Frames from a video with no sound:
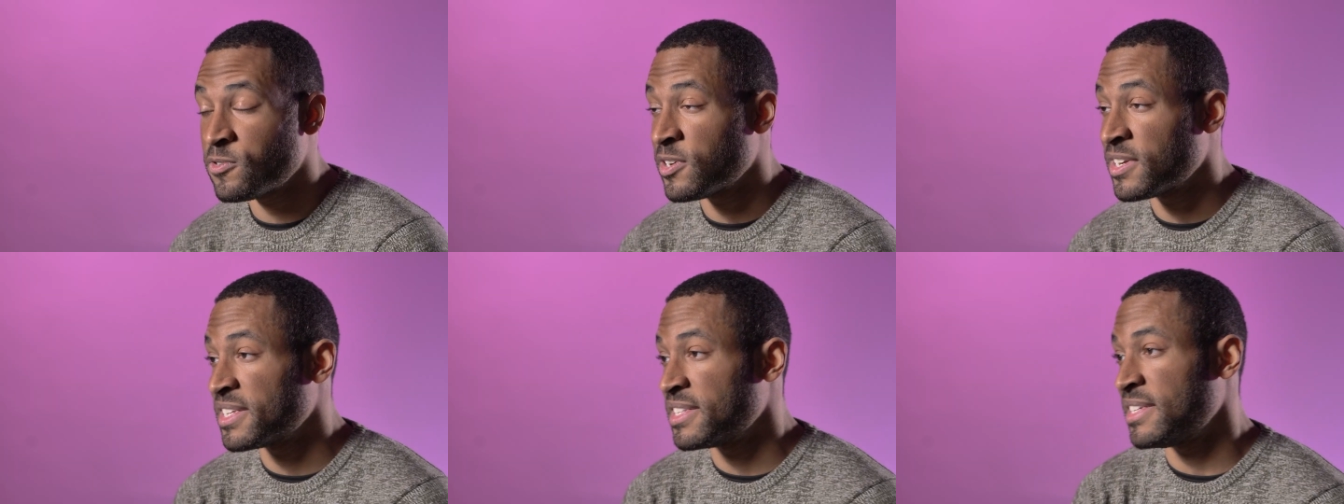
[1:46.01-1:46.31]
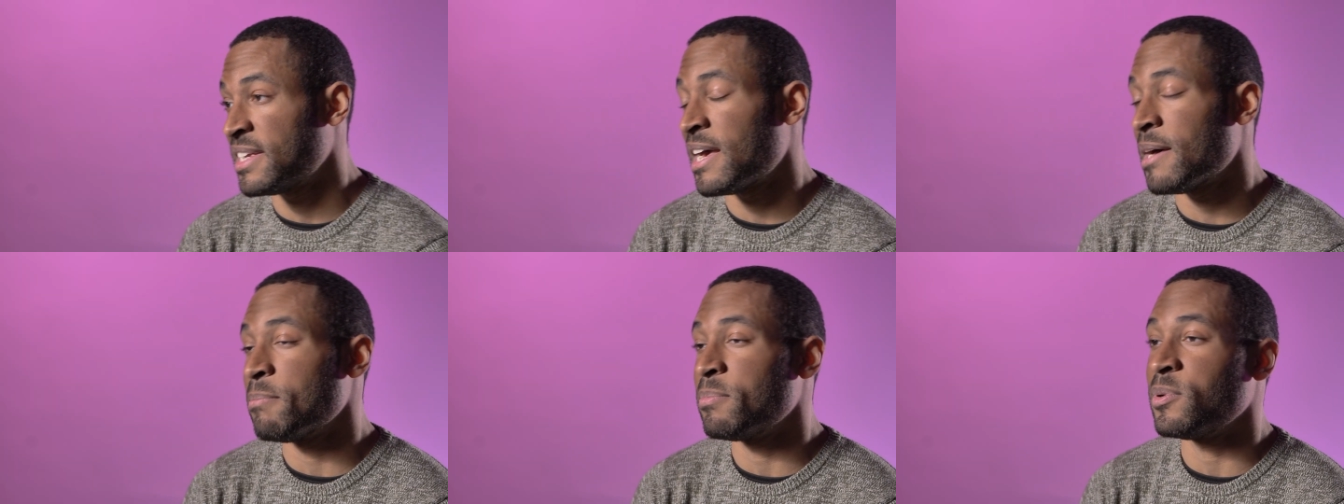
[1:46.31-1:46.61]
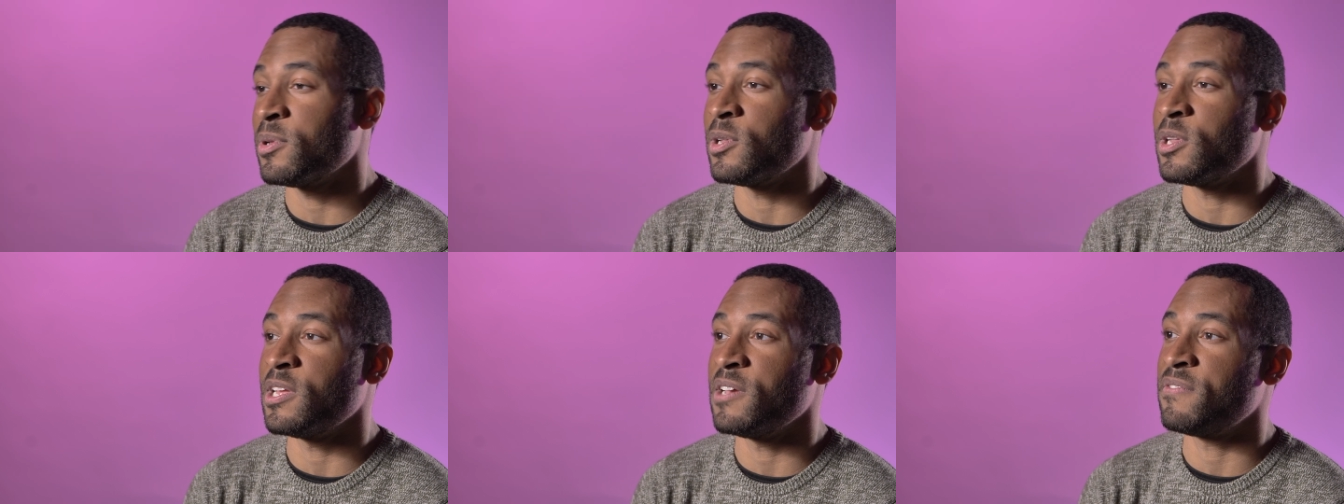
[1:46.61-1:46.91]
for
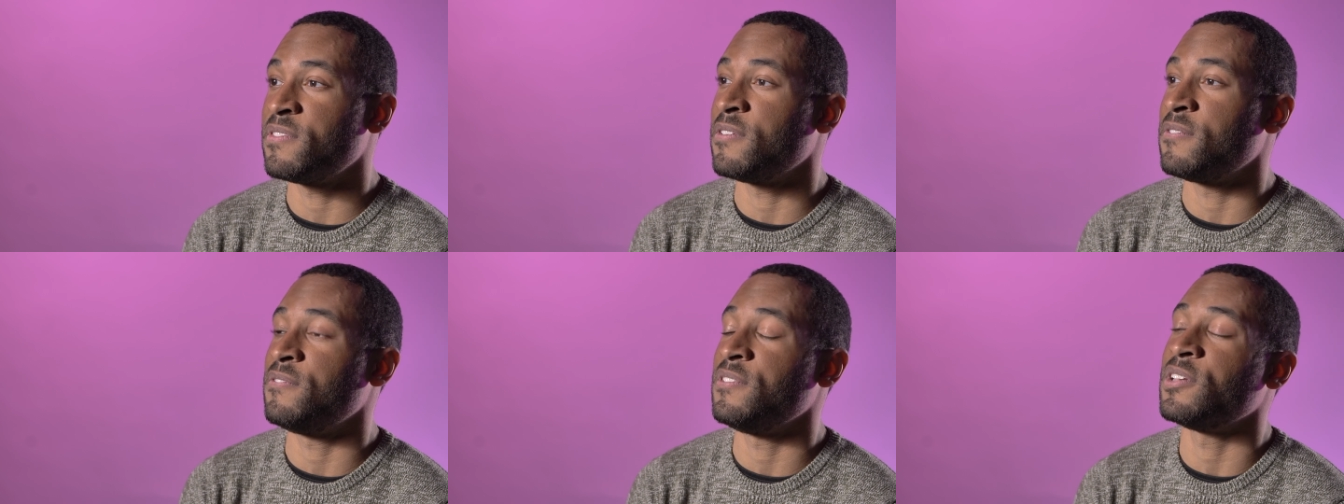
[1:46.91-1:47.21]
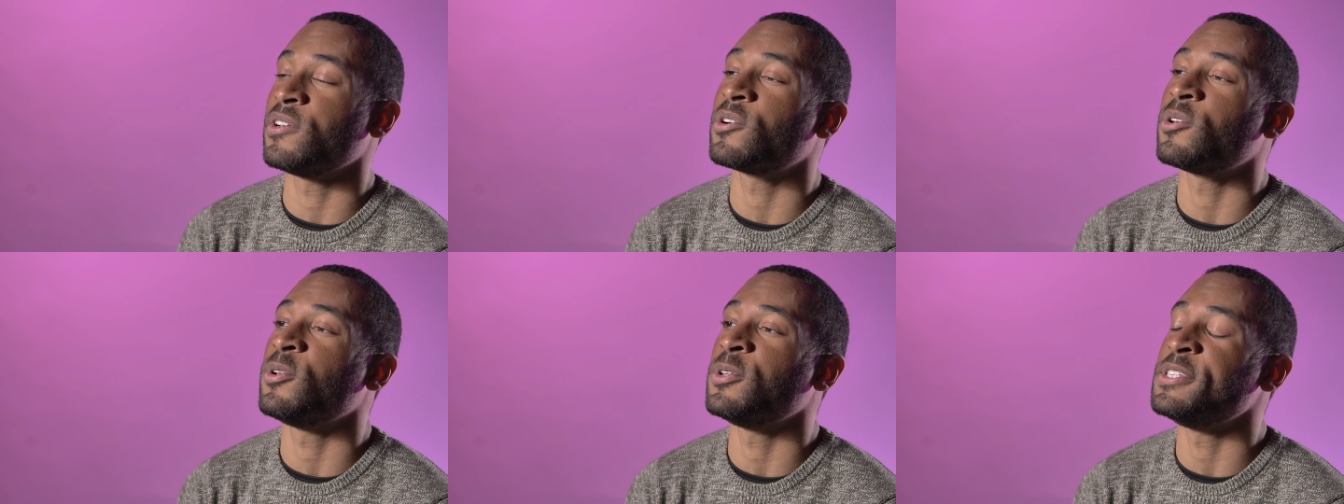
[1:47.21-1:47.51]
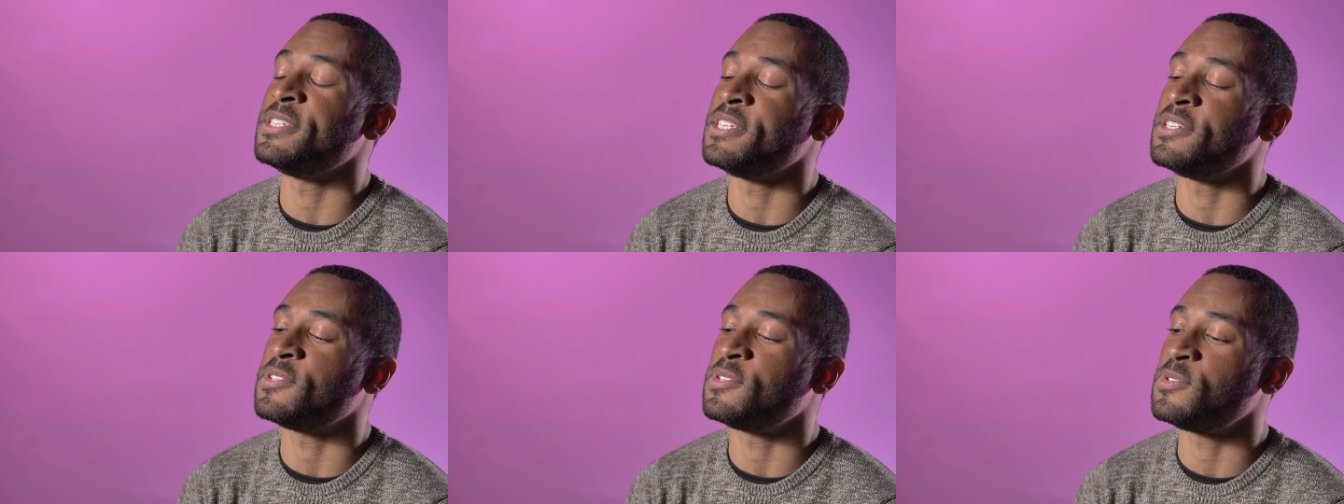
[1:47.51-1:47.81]
example, if the
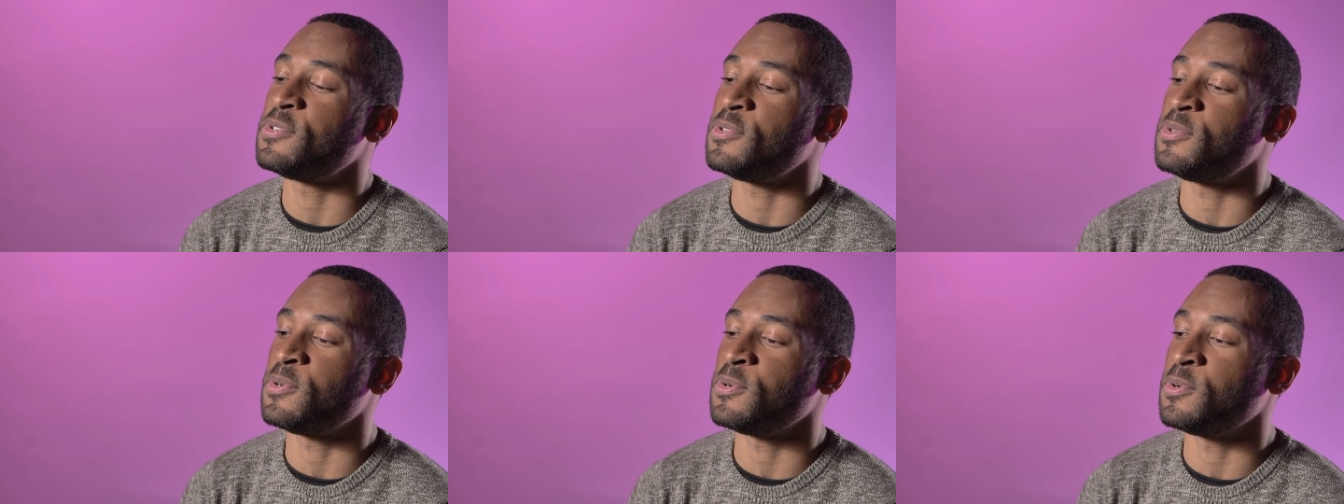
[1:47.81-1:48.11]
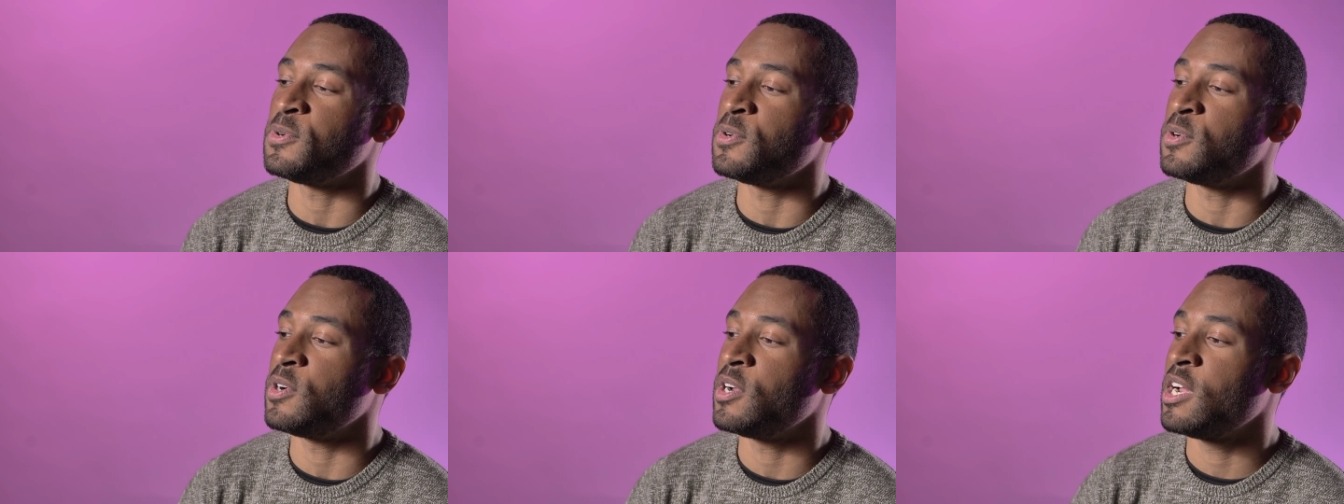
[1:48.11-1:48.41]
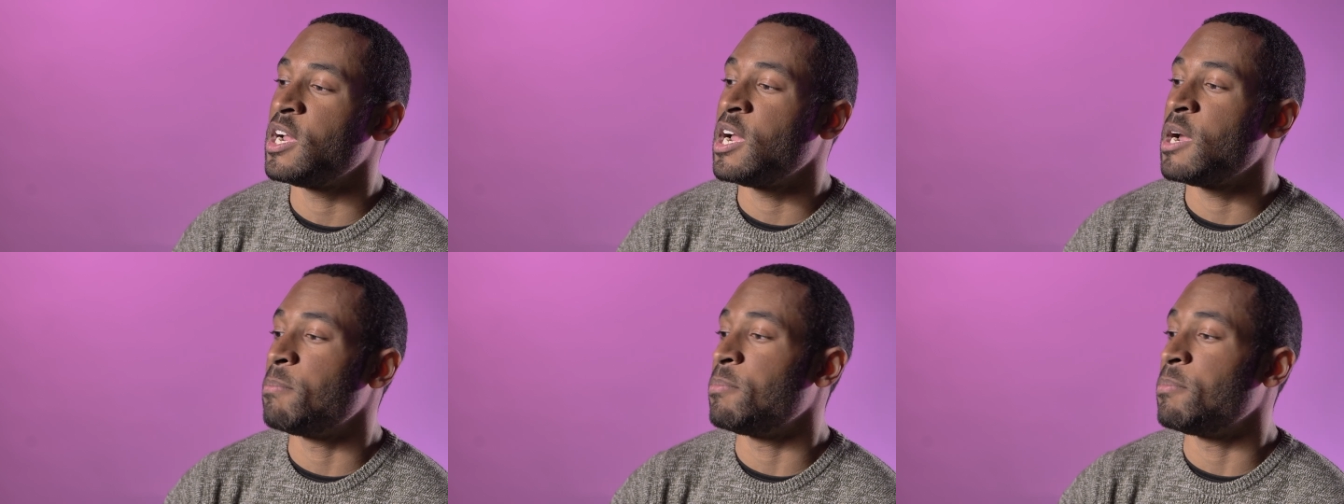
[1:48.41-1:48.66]
vehicle needs to